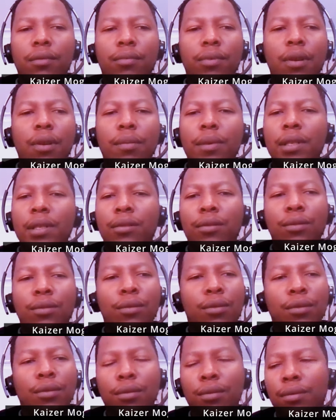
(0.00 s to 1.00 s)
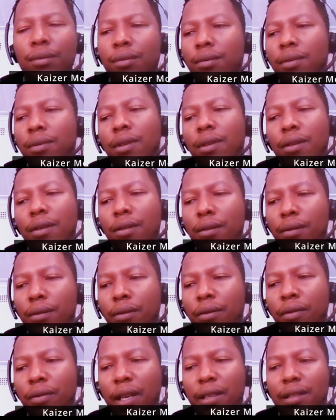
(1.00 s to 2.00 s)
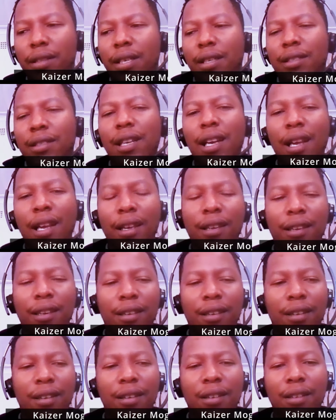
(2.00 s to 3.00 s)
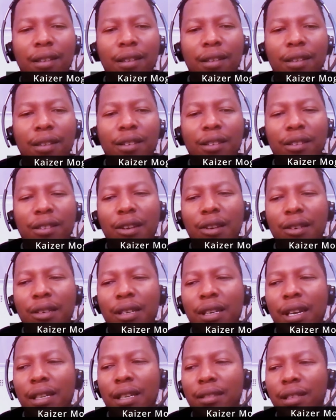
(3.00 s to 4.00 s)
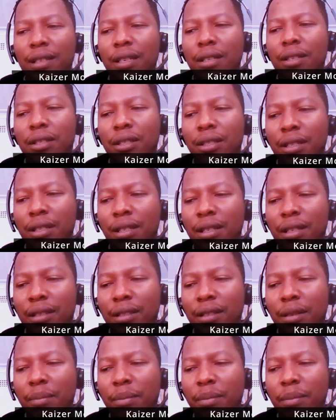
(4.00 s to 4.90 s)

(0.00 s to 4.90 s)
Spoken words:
probably due to, you know, factors like colonization and